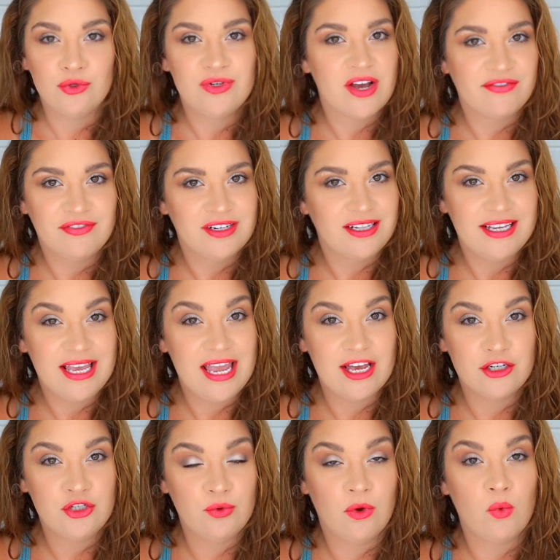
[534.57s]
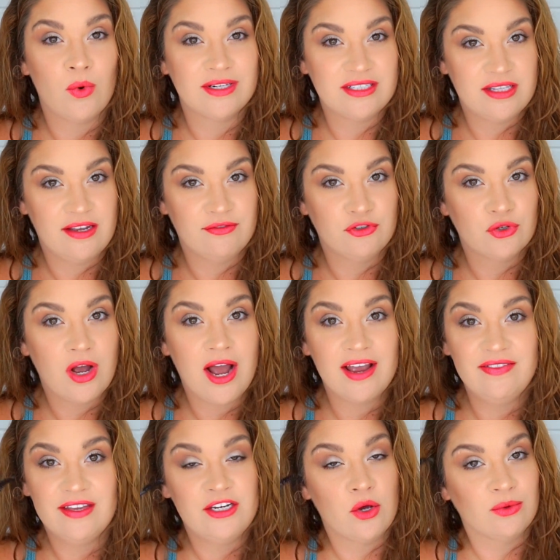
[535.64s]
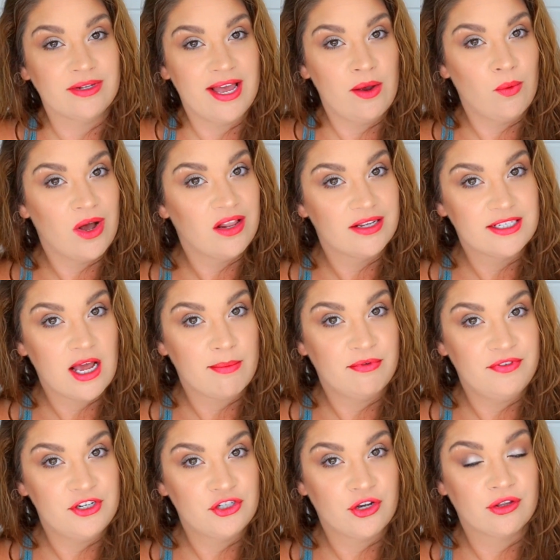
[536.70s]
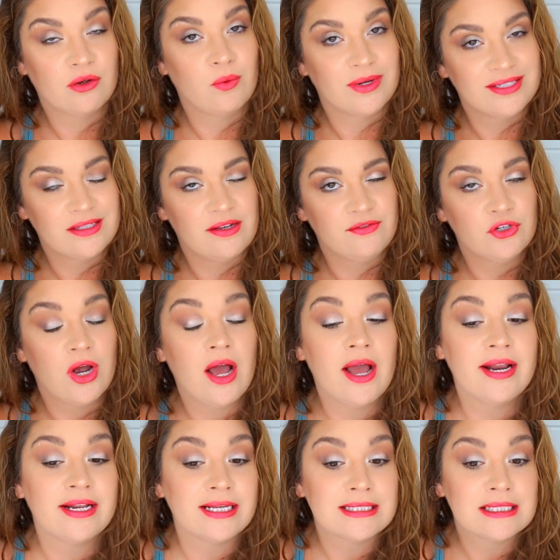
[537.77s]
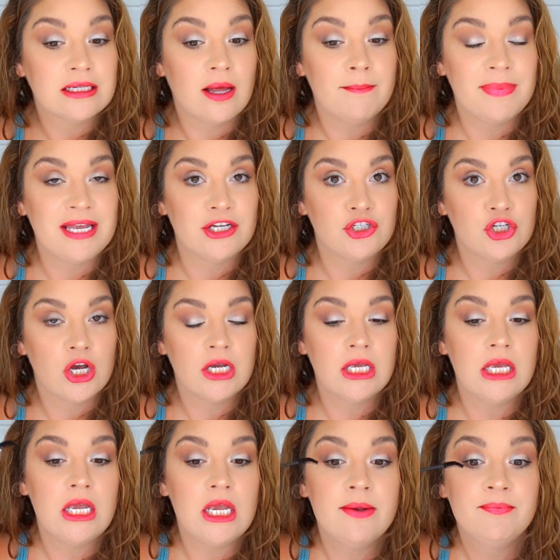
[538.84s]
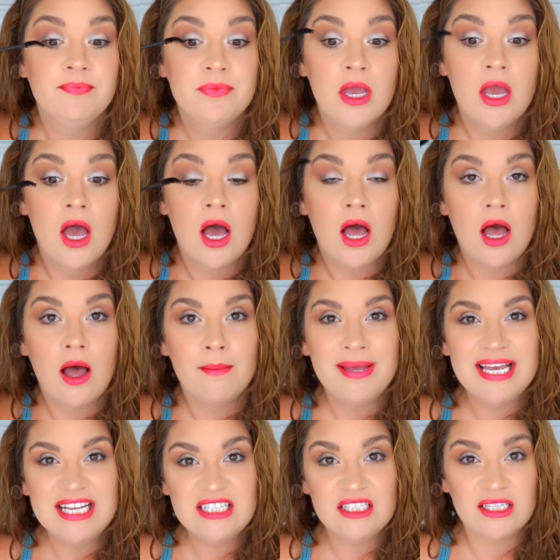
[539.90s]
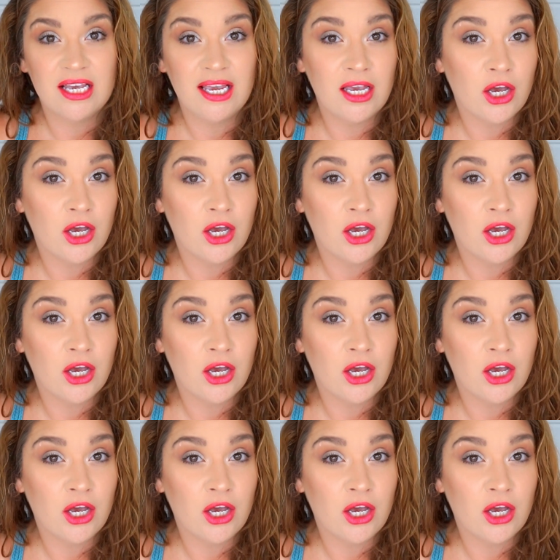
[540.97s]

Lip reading: You definitely can't do it once they've dried. They don't lay well on top of each other once they've dried. It gets clumpy and chunky. It's like,